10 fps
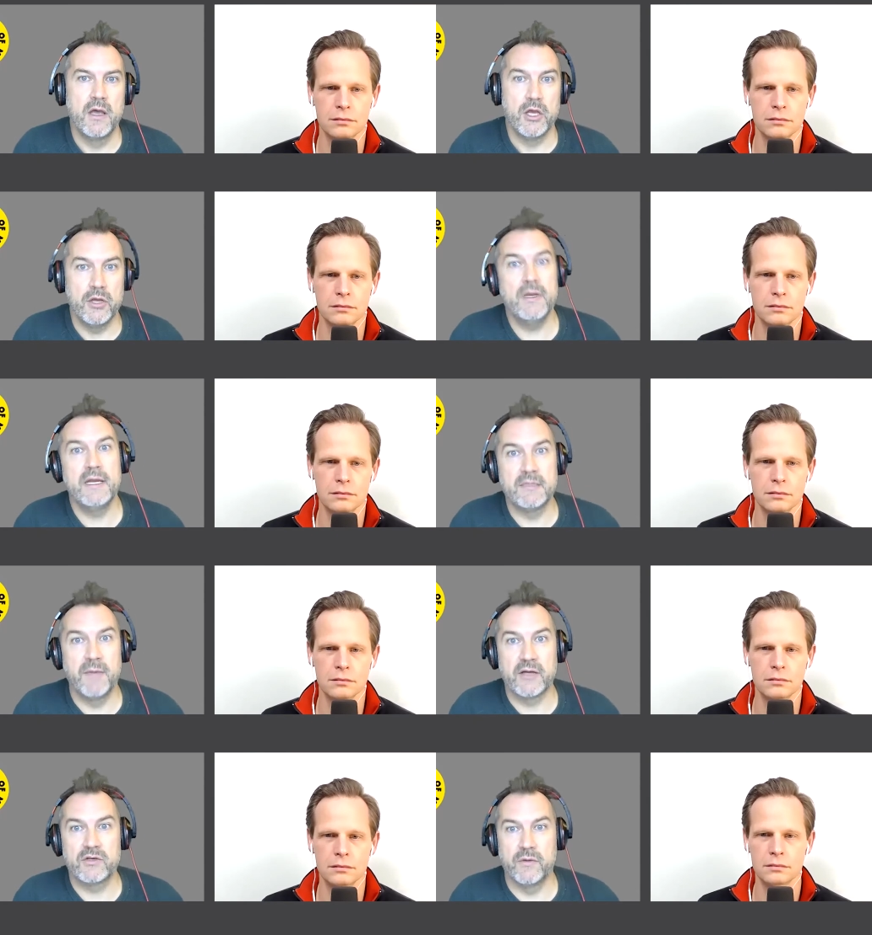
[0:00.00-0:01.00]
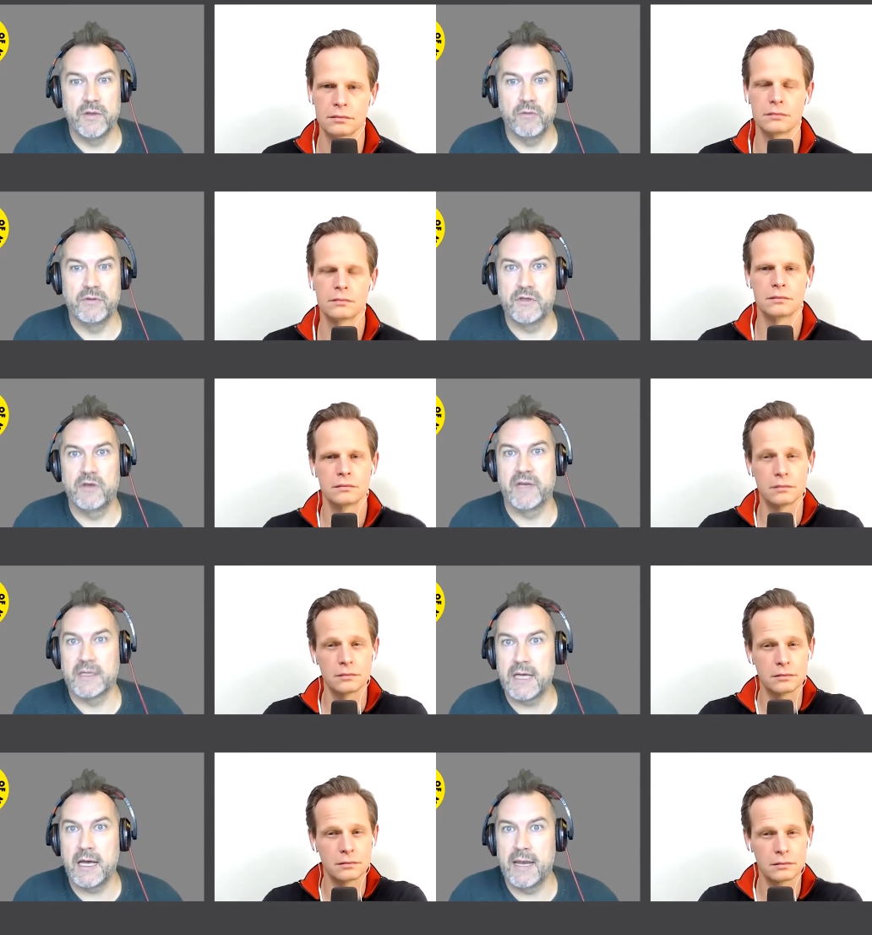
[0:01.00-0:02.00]
Speaker 1: you need to make sure that you're reserving
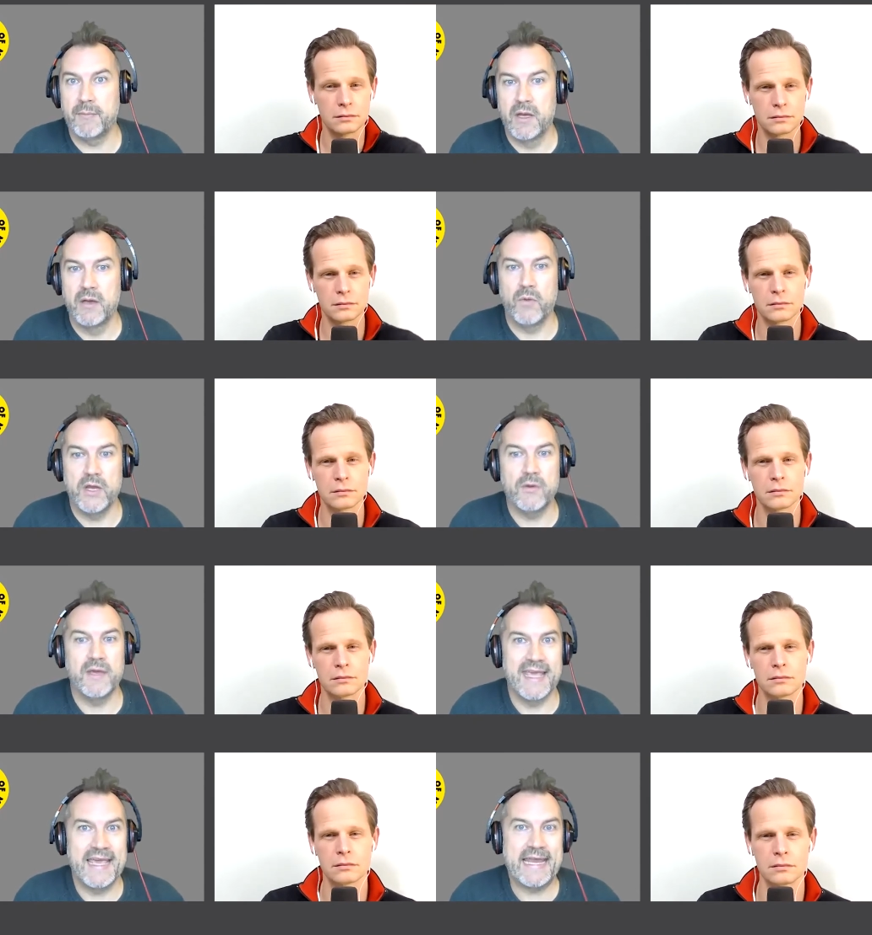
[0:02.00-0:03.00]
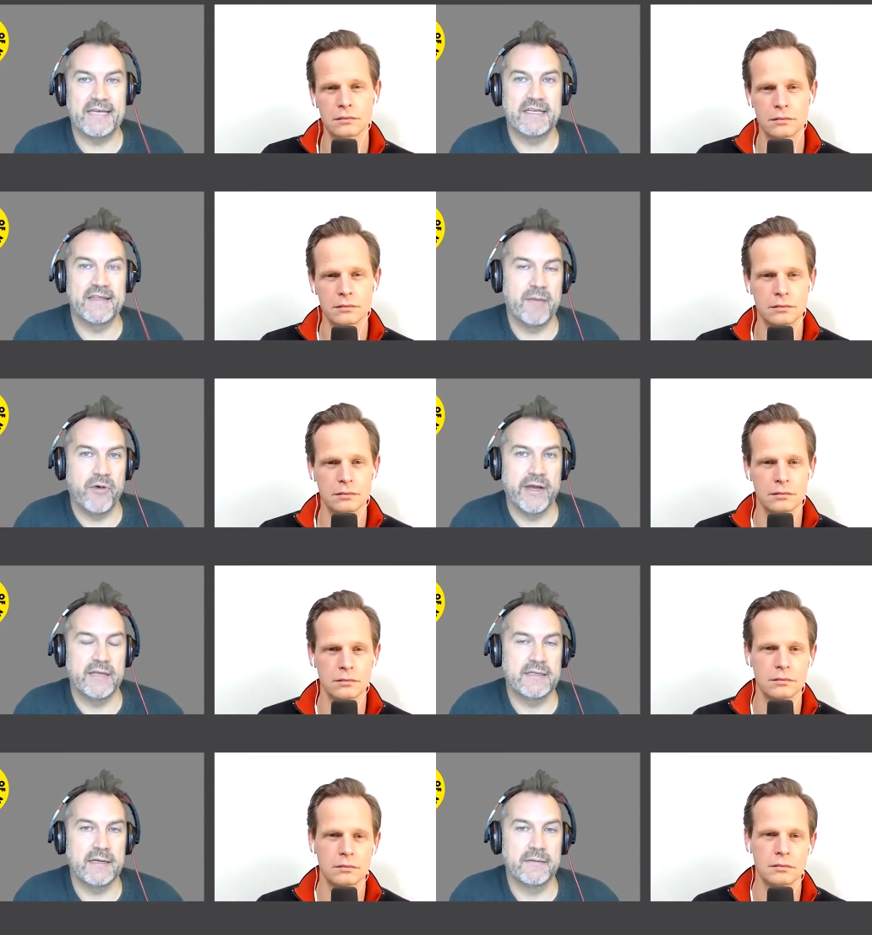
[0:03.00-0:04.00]
time where you can get into that brain
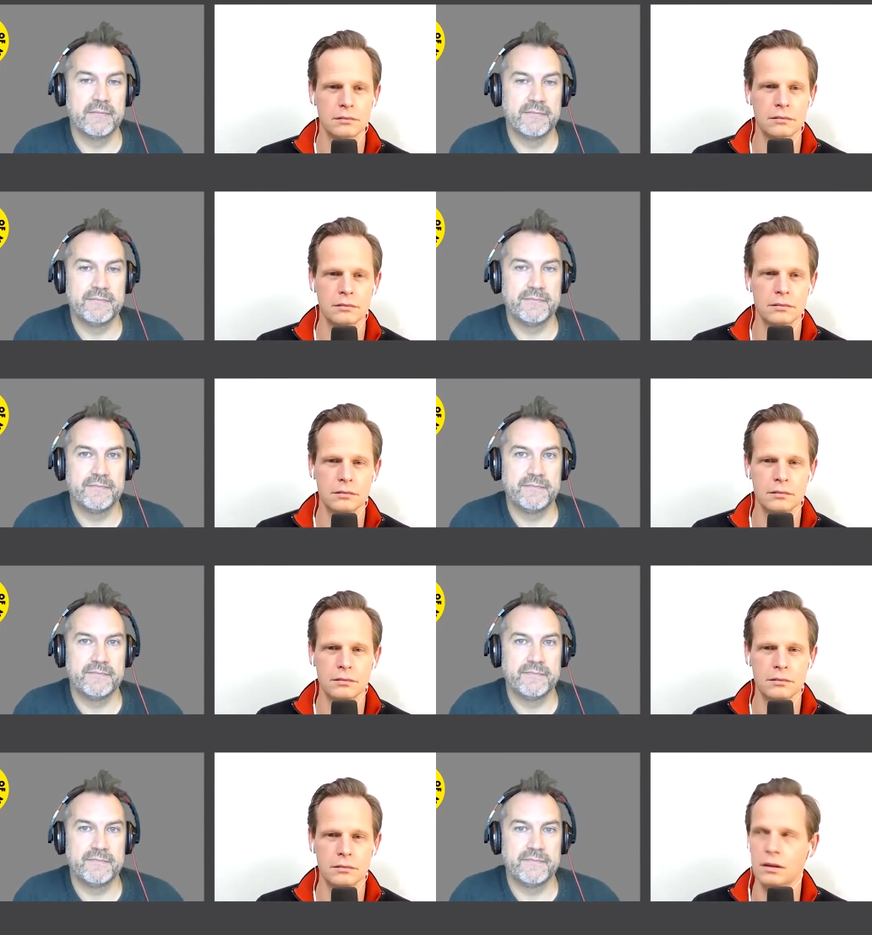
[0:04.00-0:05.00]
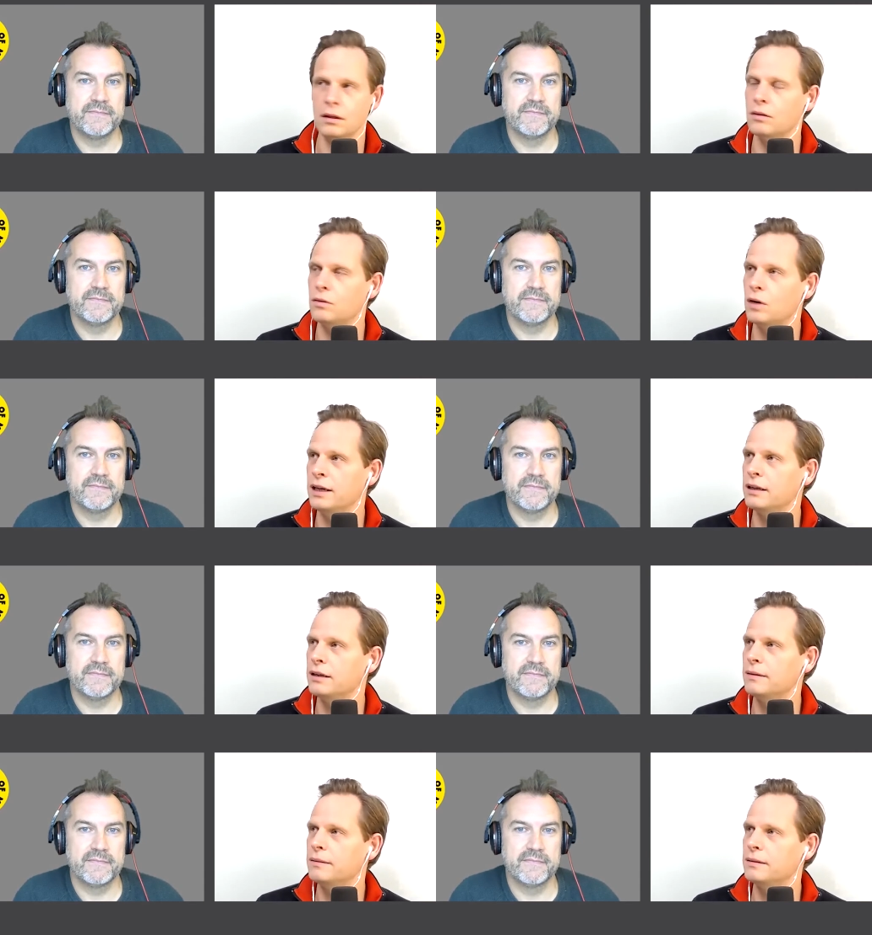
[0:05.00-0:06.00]
state.
Speaker 2: Right.
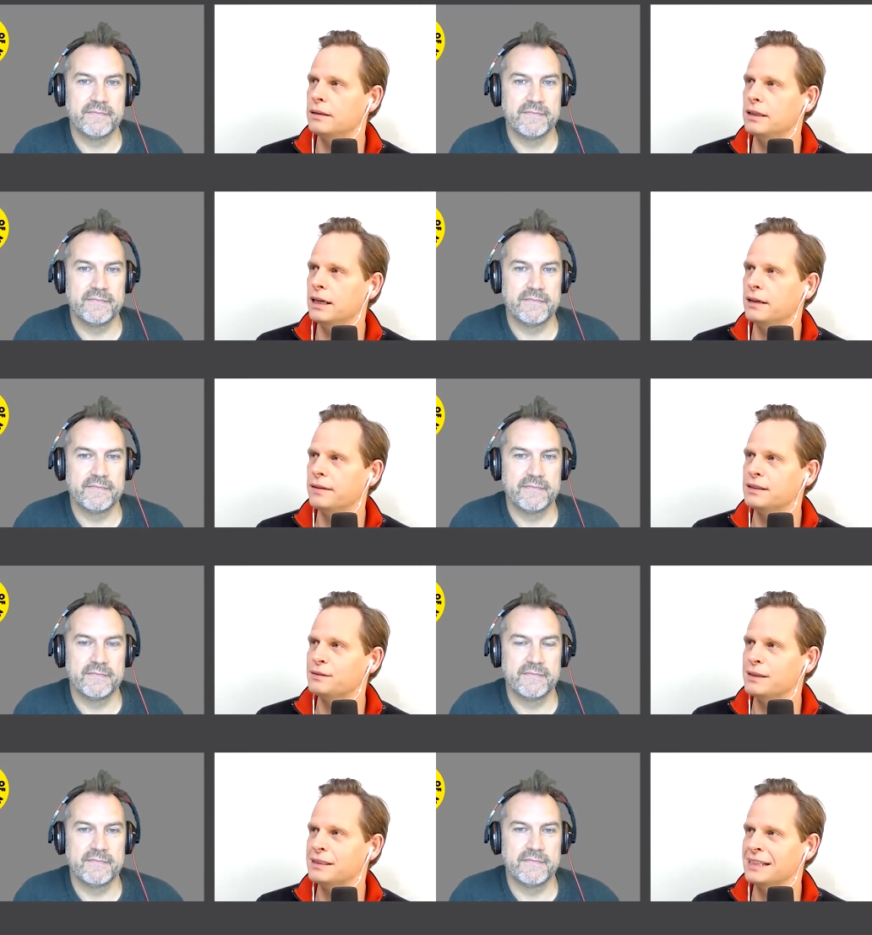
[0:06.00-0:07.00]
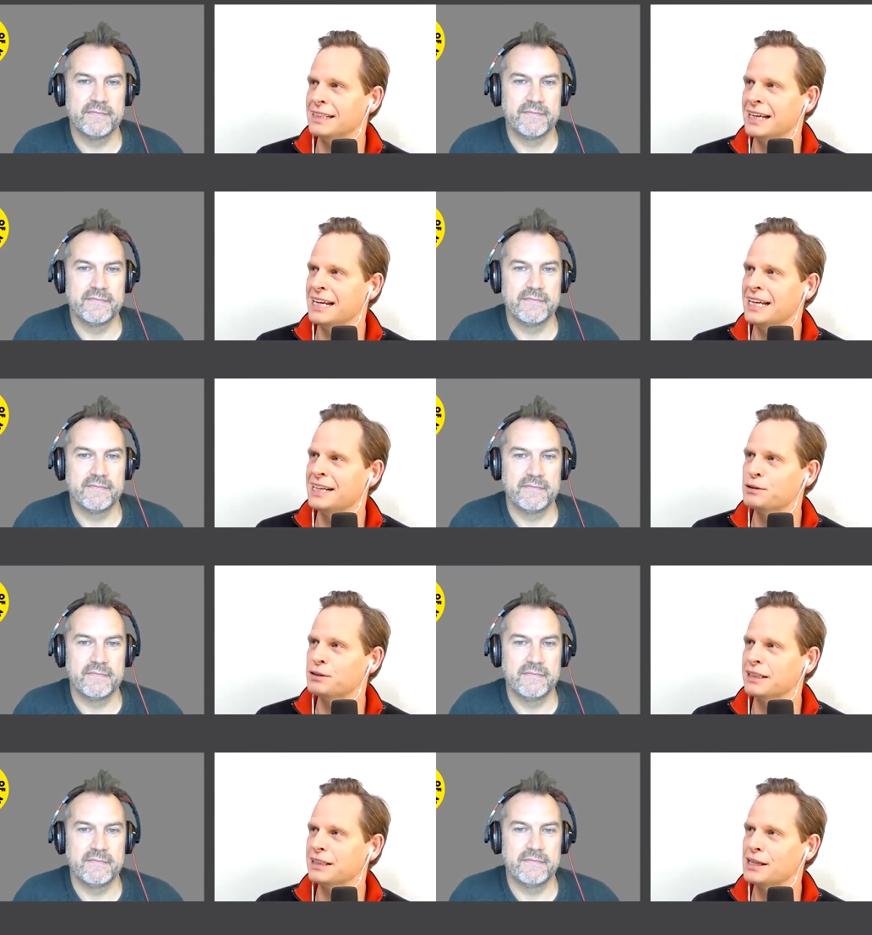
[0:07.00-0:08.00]
Yeah, that's fascinating. And, and of course,
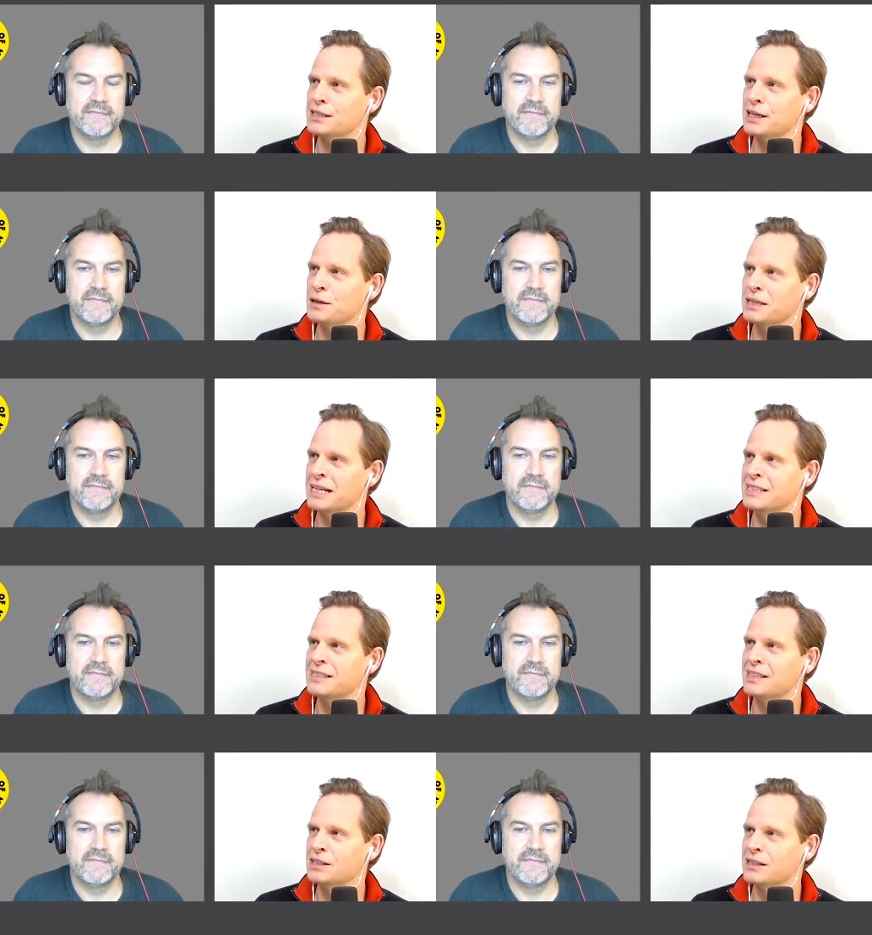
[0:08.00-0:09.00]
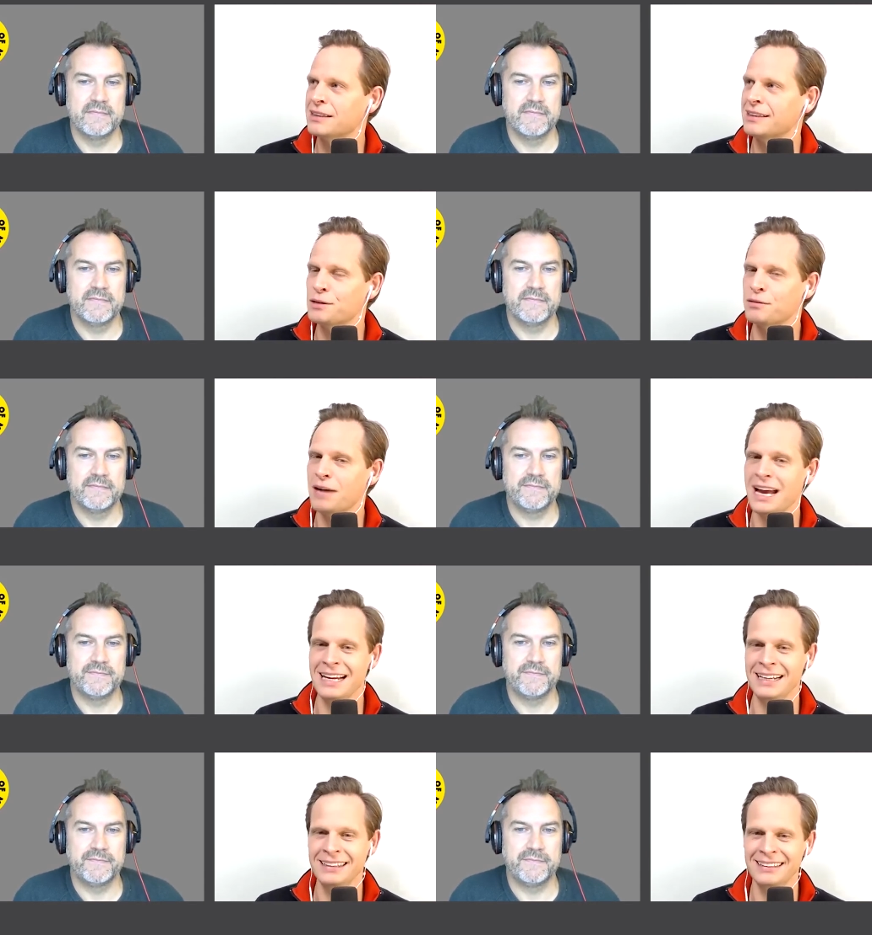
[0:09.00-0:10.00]
it does go against the, the
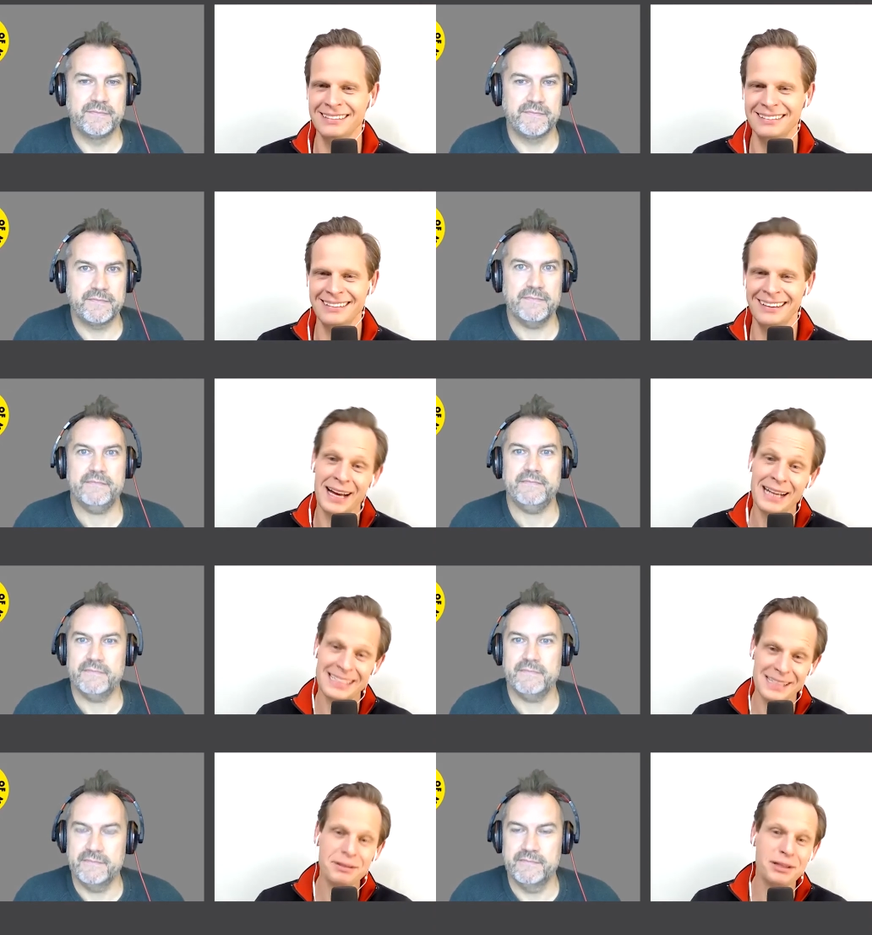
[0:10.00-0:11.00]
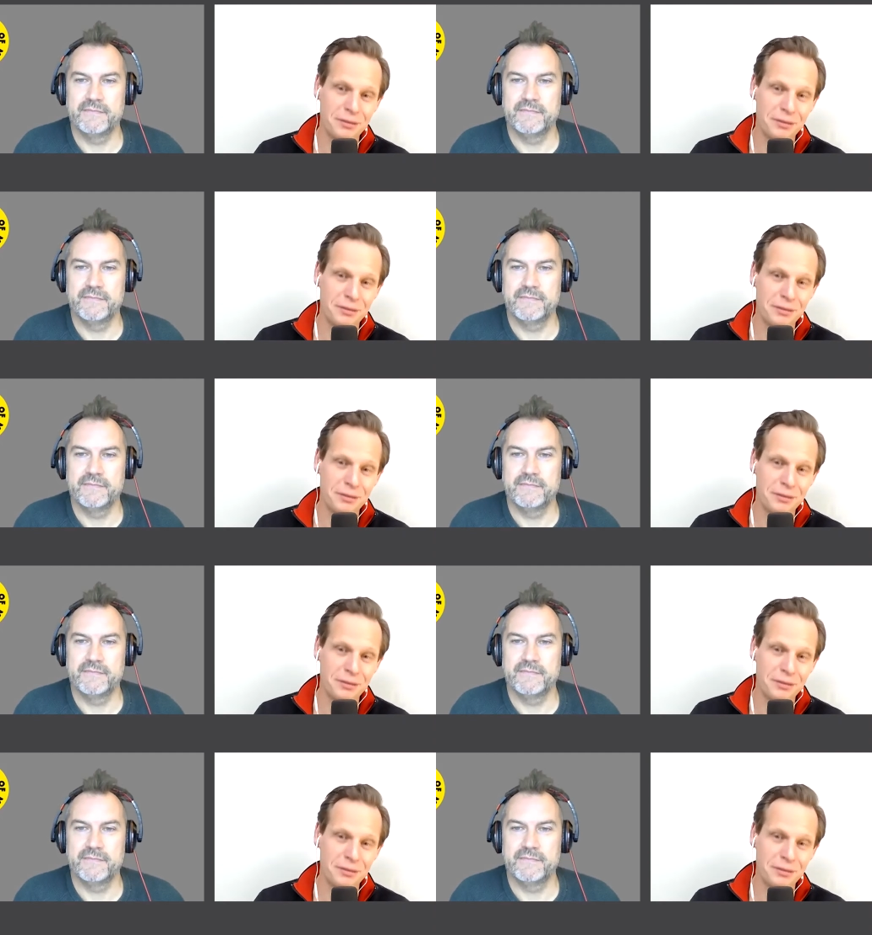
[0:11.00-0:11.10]
grain. And I can see where you